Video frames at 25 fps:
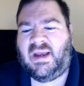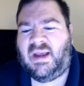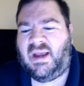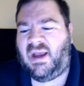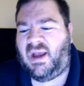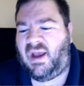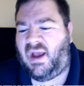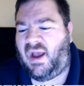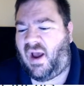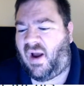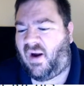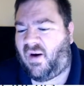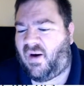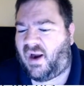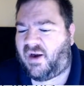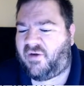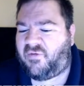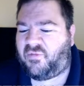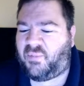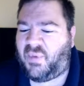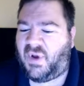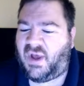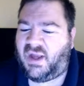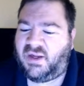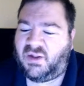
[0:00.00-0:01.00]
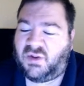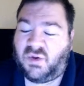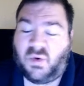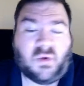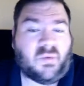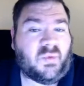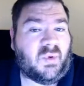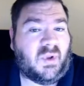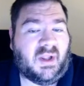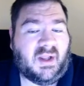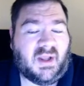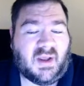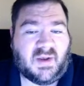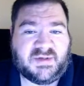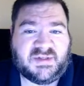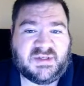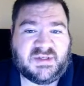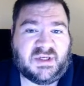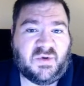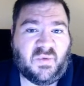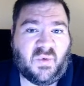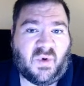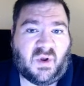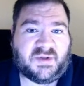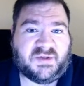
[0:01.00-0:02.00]
All right, everybody. Lord willing, I'll see
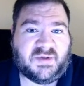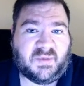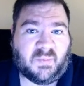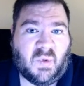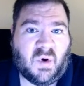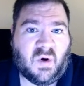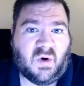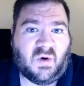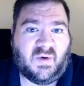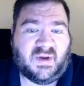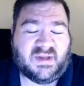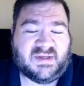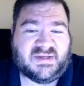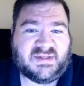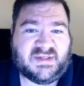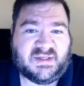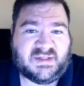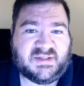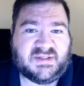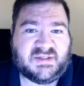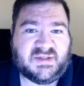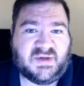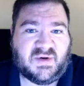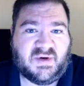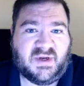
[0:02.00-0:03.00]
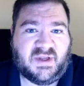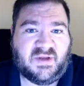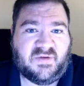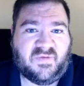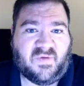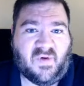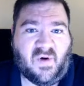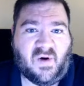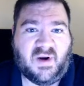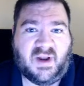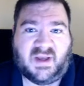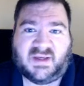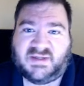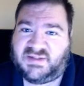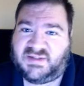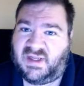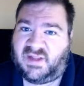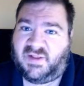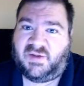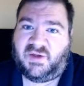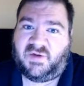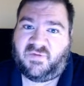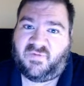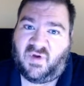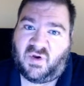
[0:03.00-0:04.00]
you all tomorrow at 6:30 for our next
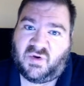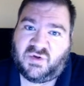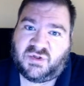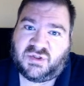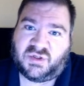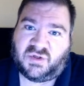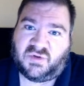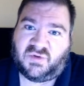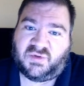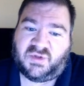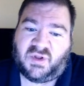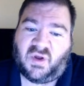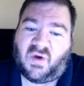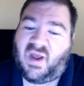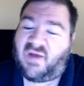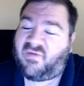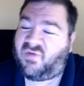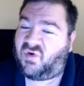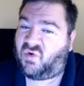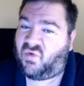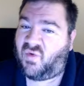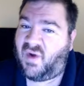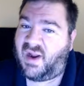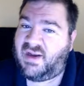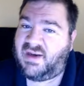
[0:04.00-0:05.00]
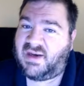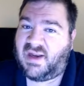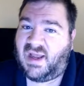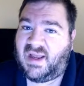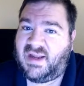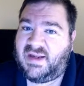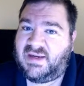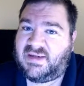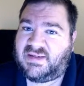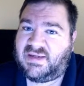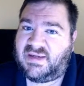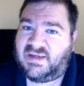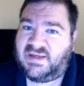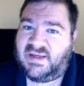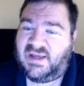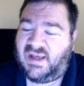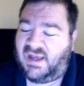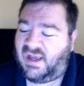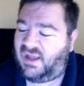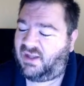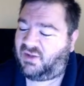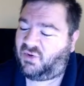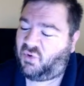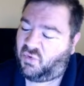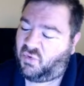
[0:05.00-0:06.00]
daily devotional. Y'all have a great night.
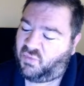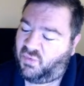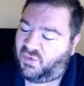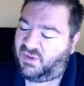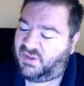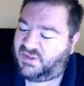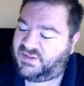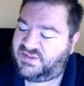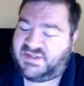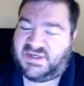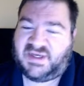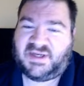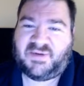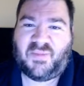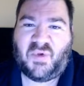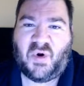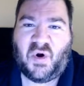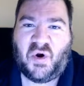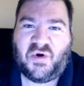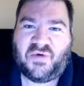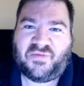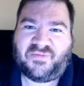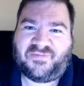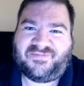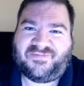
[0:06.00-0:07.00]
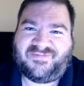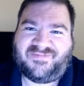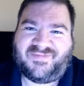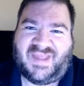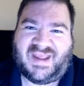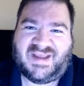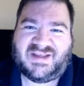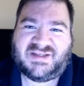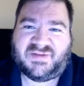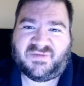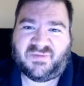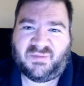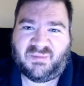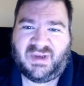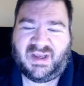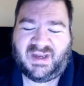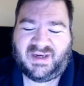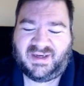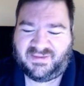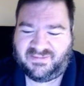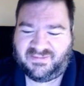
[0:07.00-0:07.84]
Lord willing, see you tomorrow. Thanks, everybody.